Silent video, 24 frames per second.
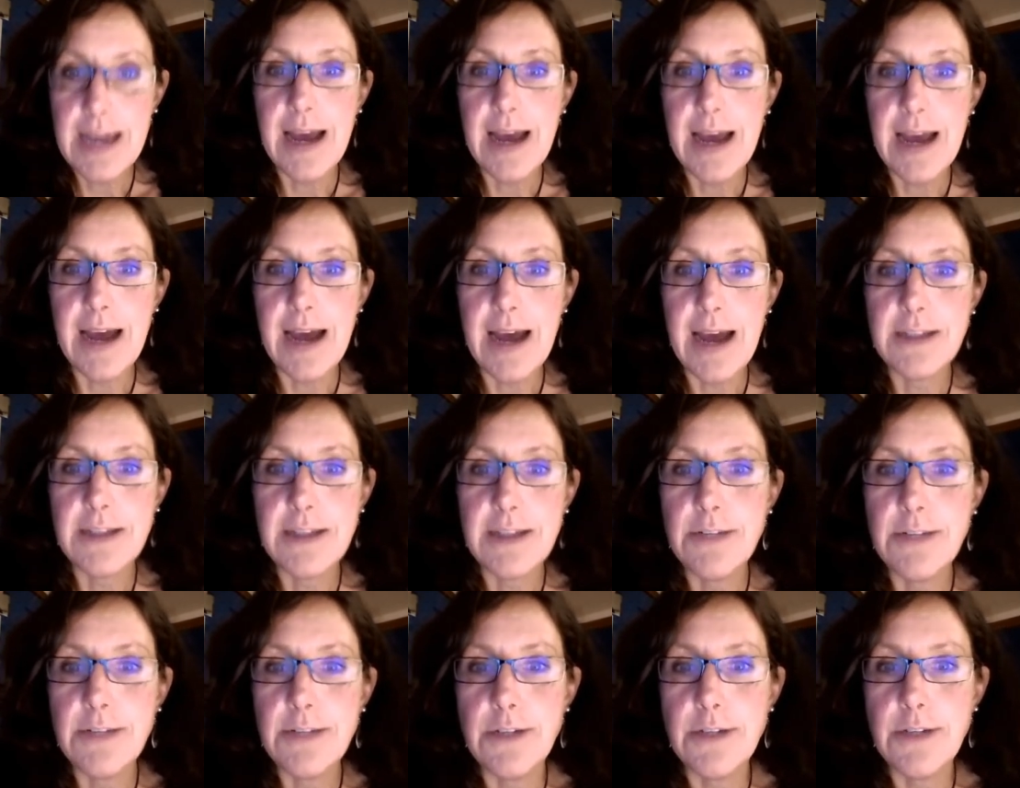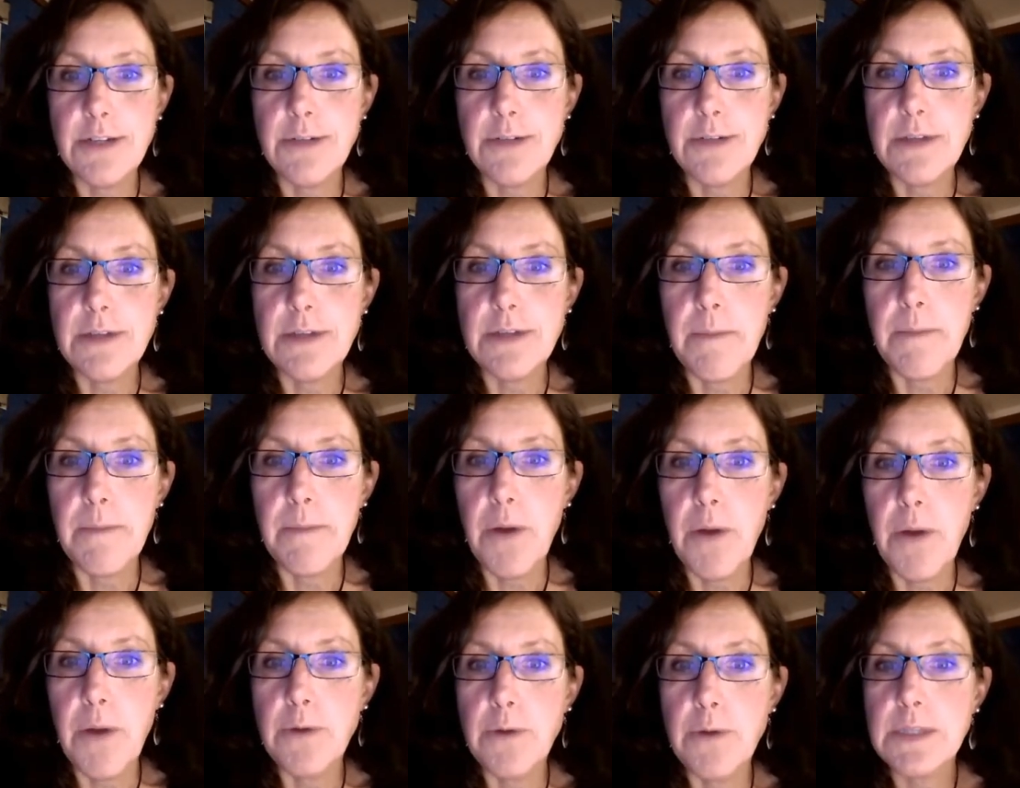I asked you to do some
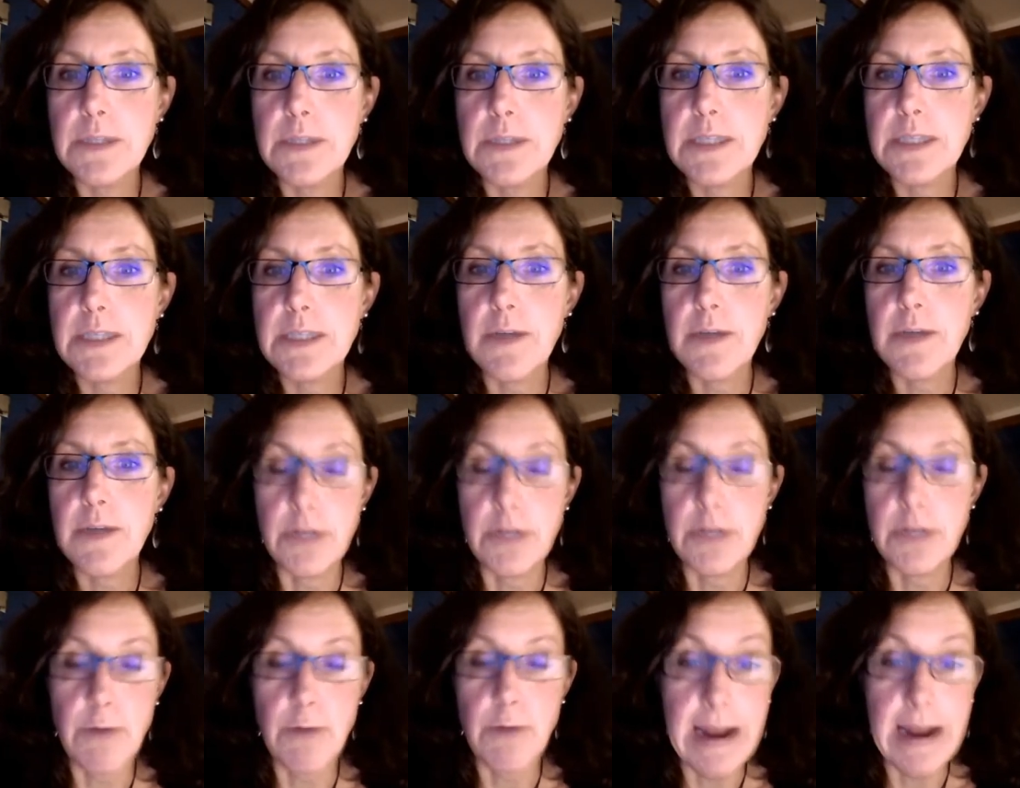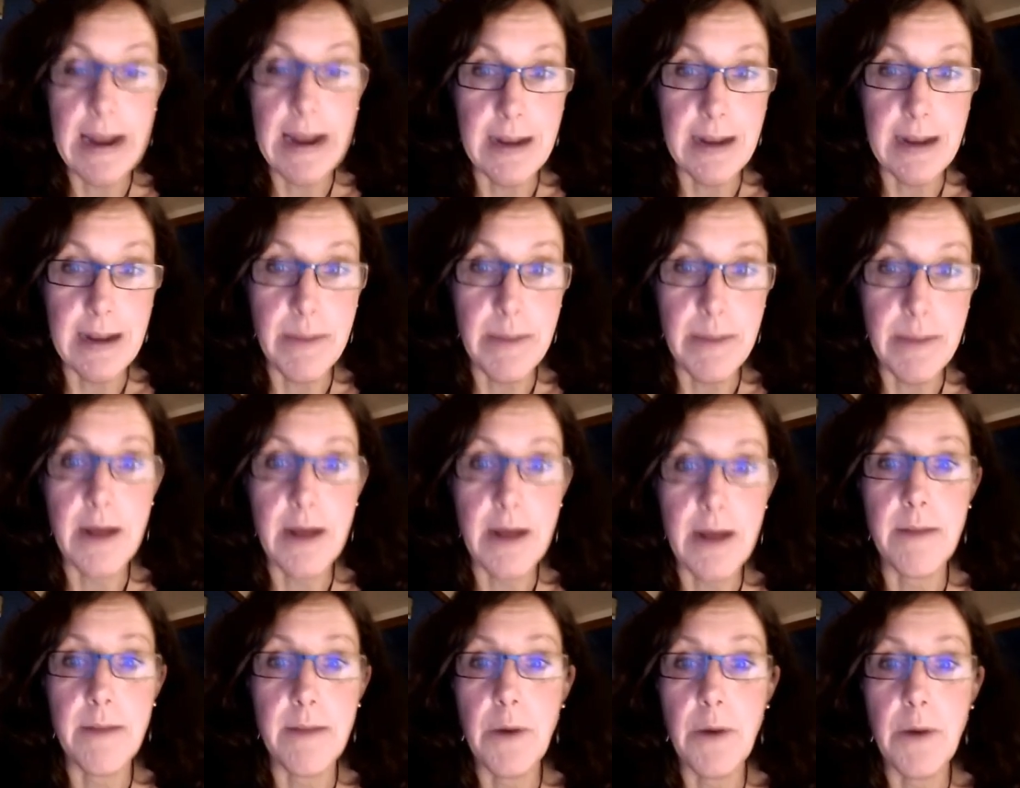posts or to write a little bit
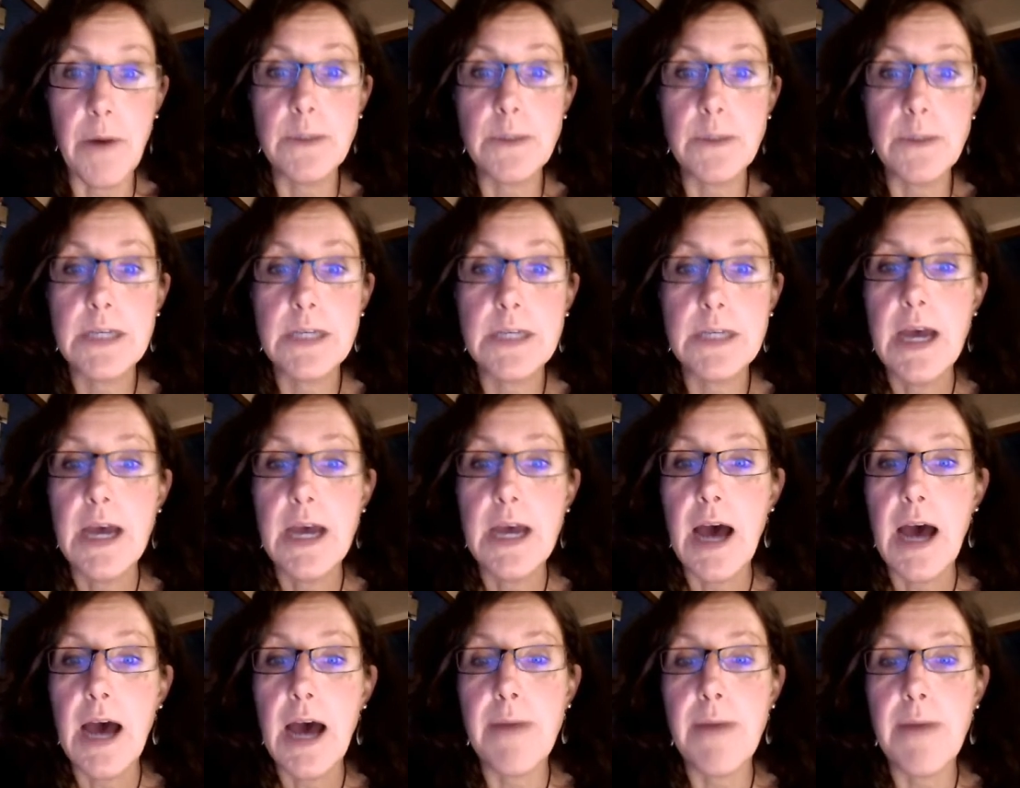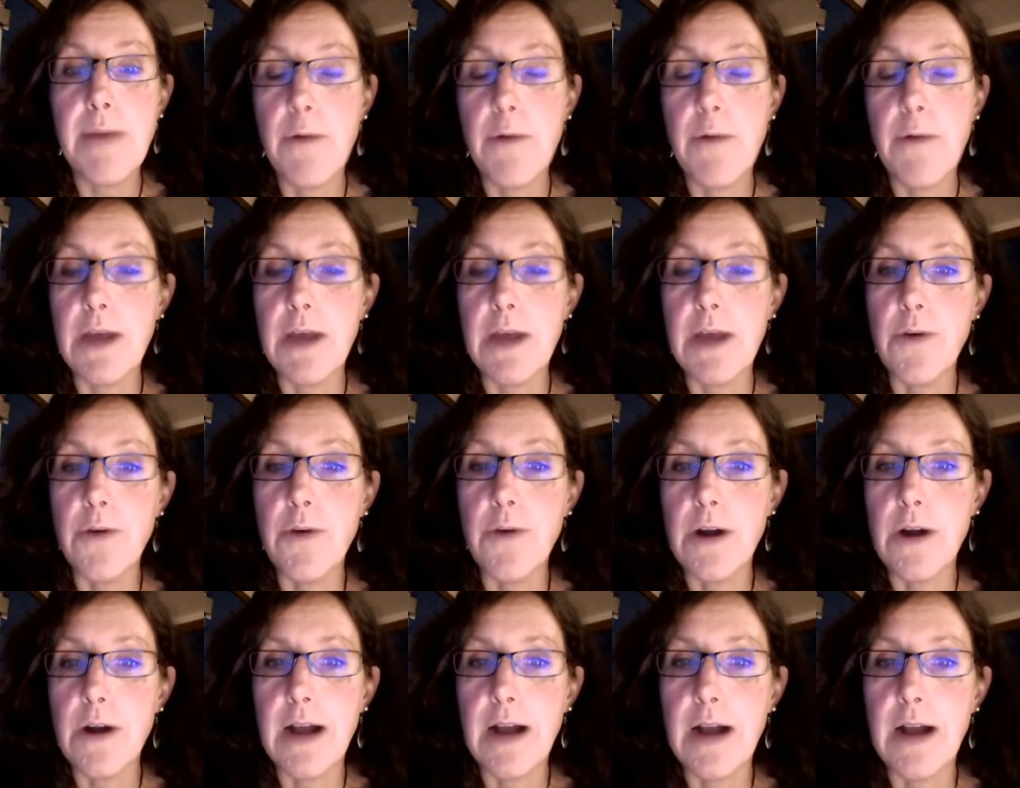on a post about what
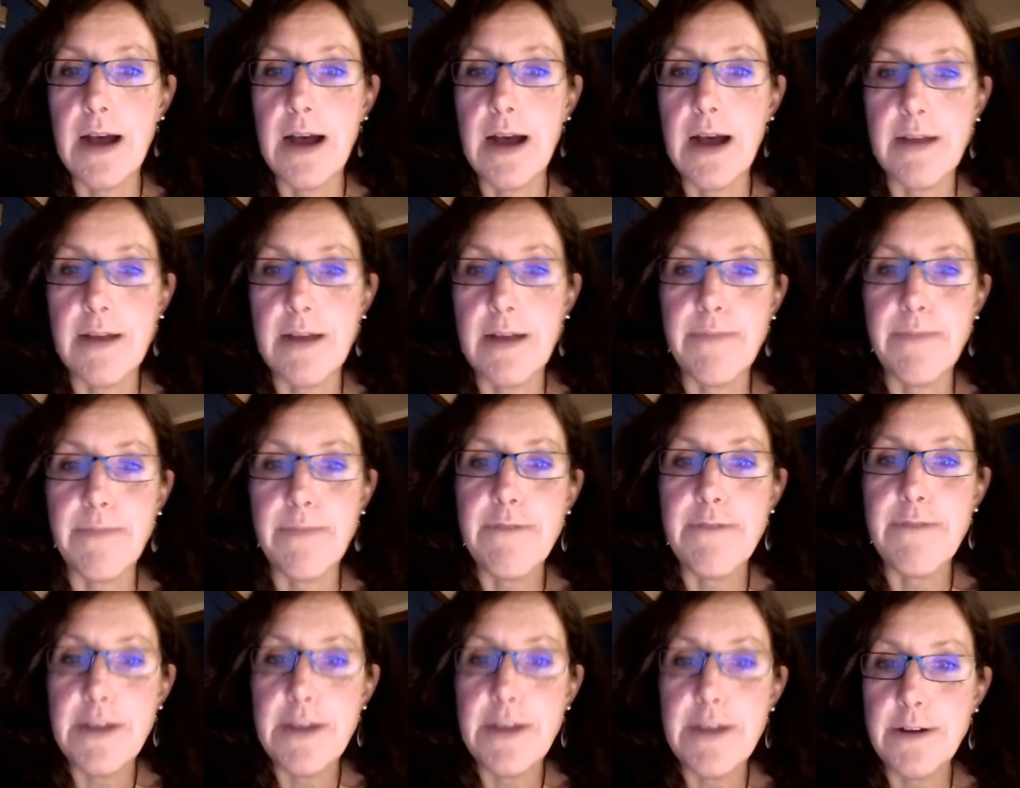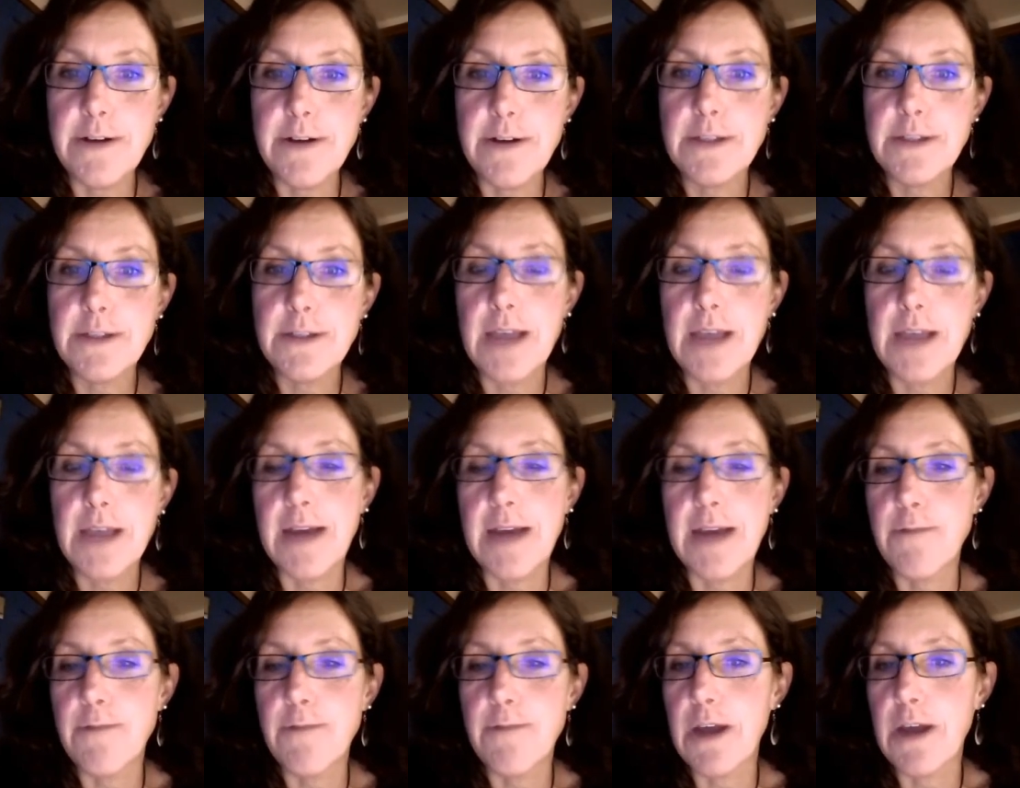your fears
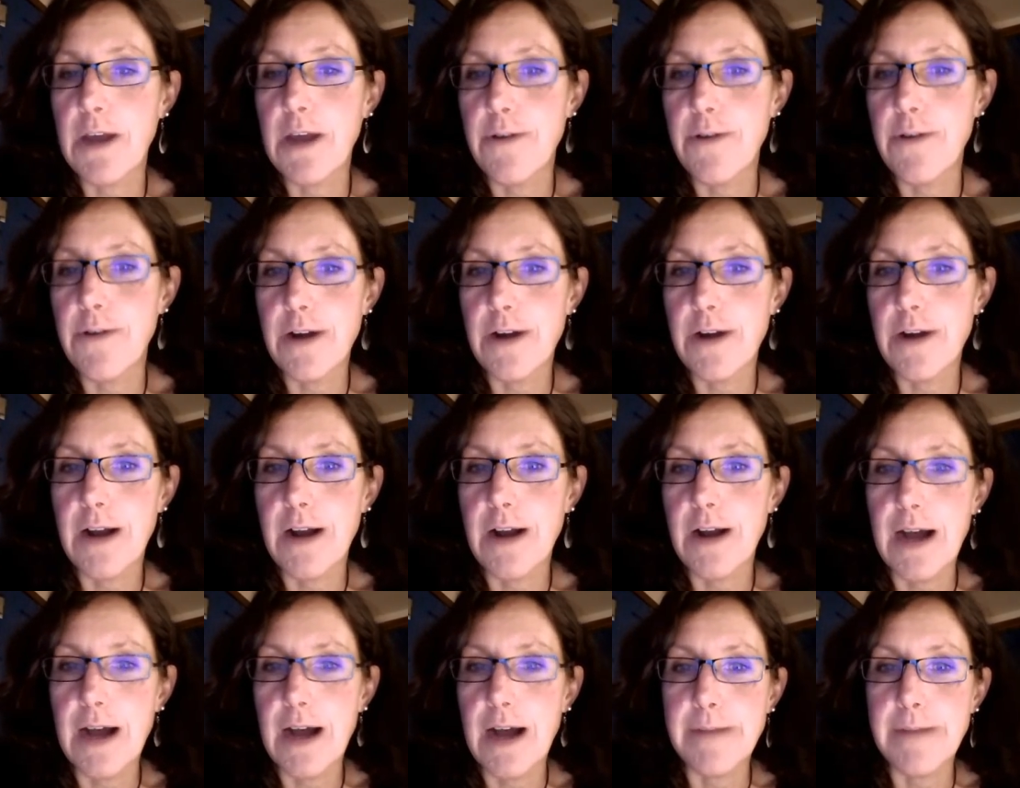and what your